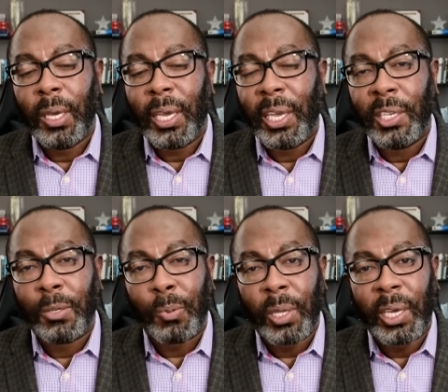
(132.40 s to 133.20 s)
is
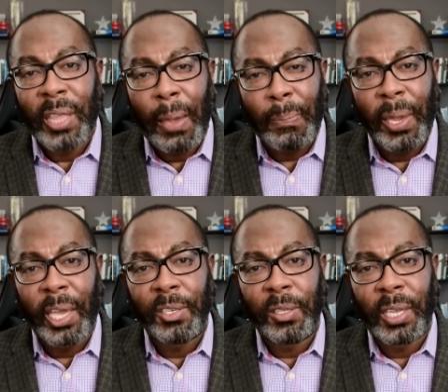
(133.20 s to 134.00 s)
really that
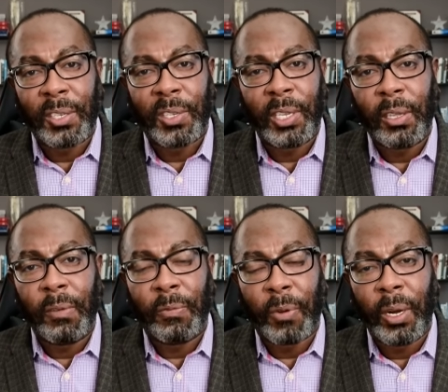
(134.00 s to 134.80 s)
patient that's sitting in
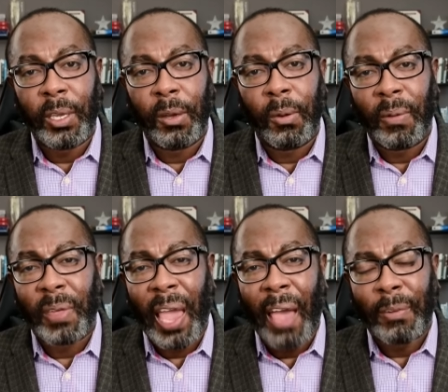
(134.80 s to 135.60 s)
front of you. They
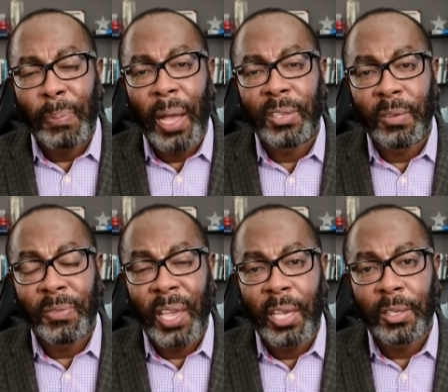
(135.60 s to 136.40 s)
have a positive
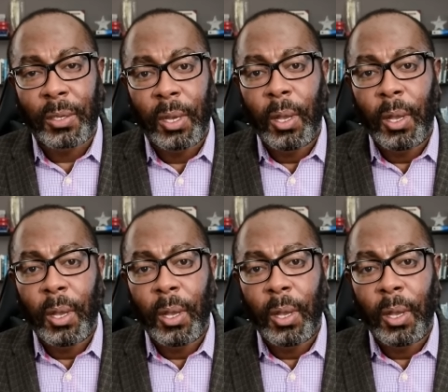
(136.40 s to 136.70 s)
test.